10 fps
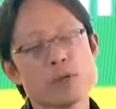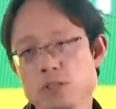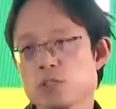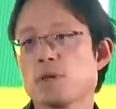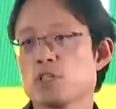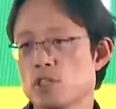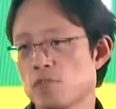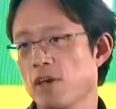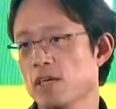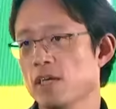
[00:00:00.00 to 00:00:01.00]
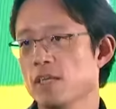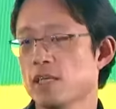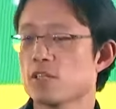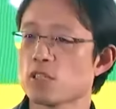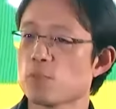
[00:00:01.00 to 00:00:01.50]
participation effect
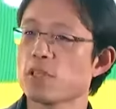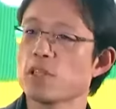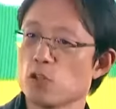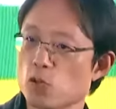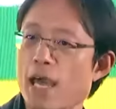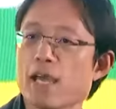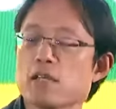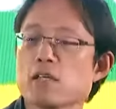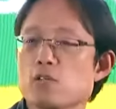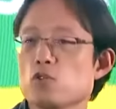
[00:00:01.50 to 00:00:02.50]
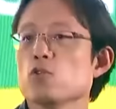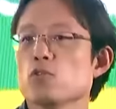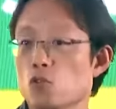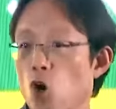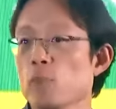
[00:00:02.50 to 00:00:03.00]
that is something that you can't do
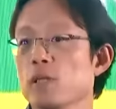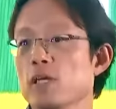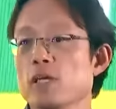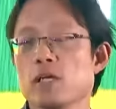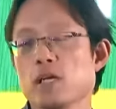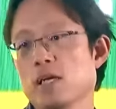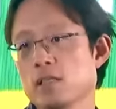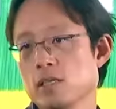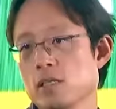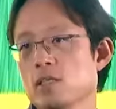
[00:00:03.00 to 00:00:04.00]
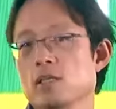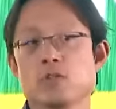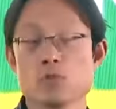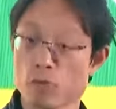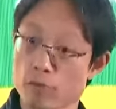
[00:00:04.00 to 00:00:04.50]
normally in
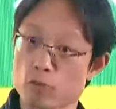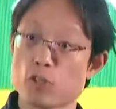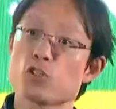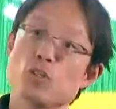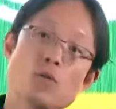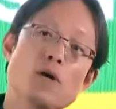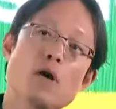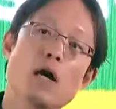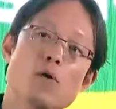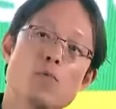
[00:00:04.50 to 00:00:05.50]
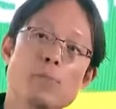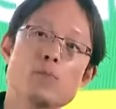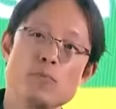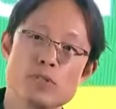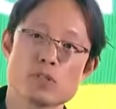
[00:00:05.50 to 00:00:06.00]
sort of a traditional
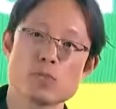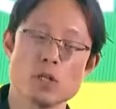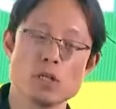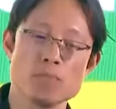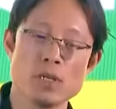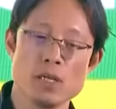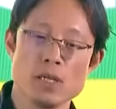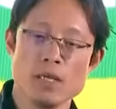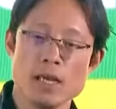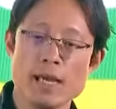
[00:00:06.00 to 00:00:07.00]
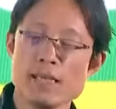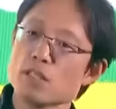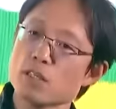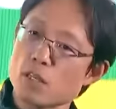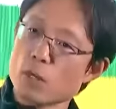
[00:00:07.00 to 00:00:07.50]
Web2 business model. And
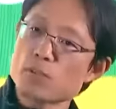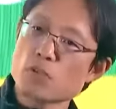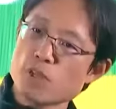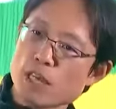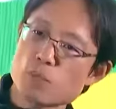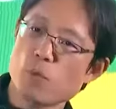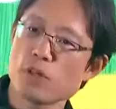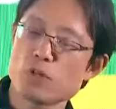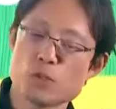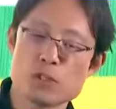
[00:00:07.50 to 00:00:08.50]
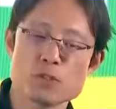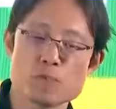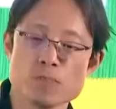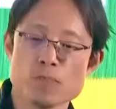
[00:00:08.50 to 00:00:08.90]
then comes to the next point, which is,